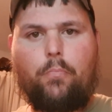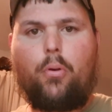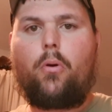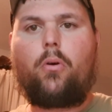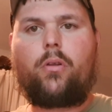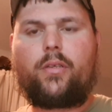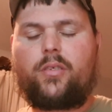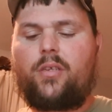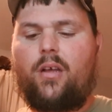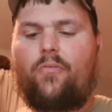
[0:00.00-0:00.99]
pull and
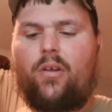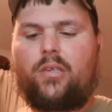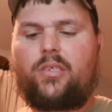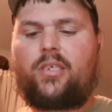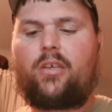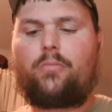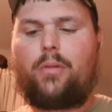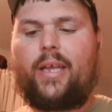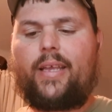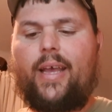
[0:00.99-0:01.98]
stuff on a single
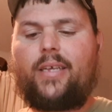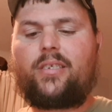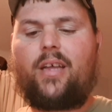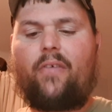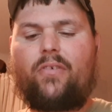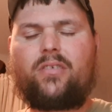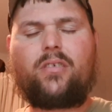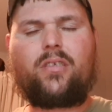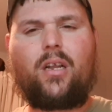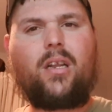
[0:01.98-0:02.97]
blade Case knife is
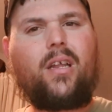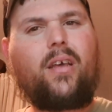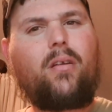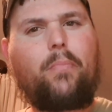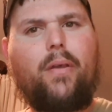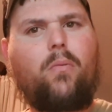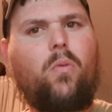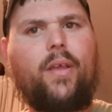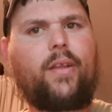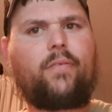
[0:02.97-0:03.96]
just a little bit
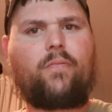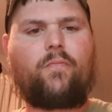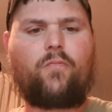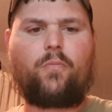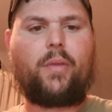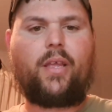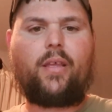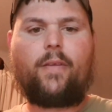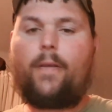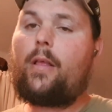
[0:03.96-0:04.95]
weak for me,
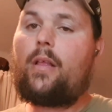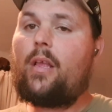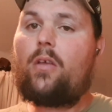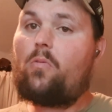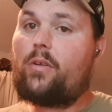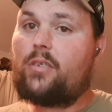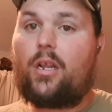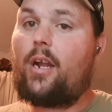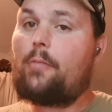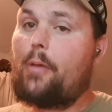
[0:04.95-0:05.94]
which a
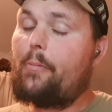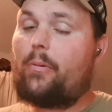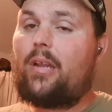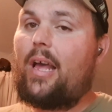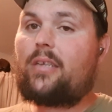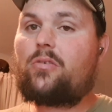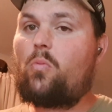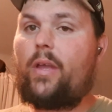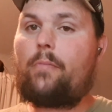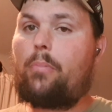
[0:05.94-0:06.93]
lot of people likes a
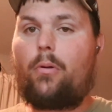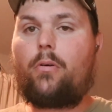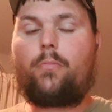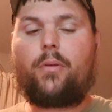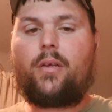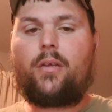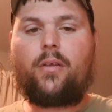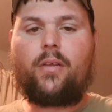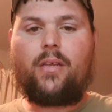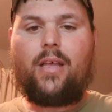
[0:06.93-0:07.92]
weak pull, but
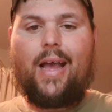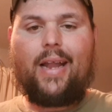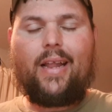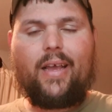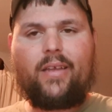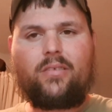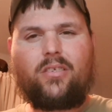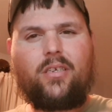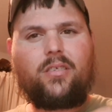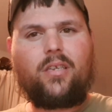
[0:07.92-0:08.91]
I like it
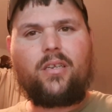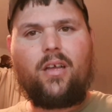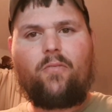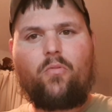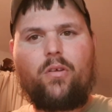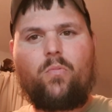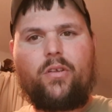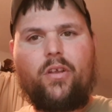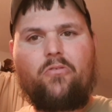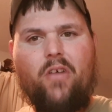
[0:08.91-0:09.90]
just enough
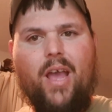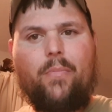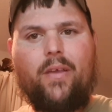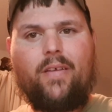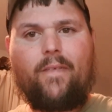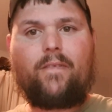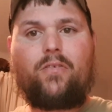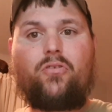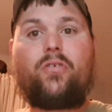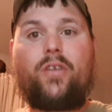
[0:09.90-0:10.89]
when you grab it,
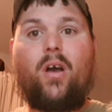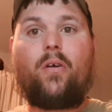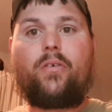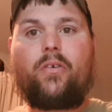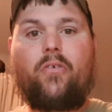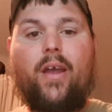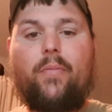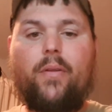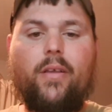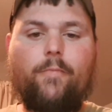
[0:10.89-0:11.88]
you know you're
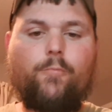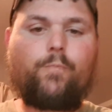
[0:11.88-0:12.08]
grabbing it.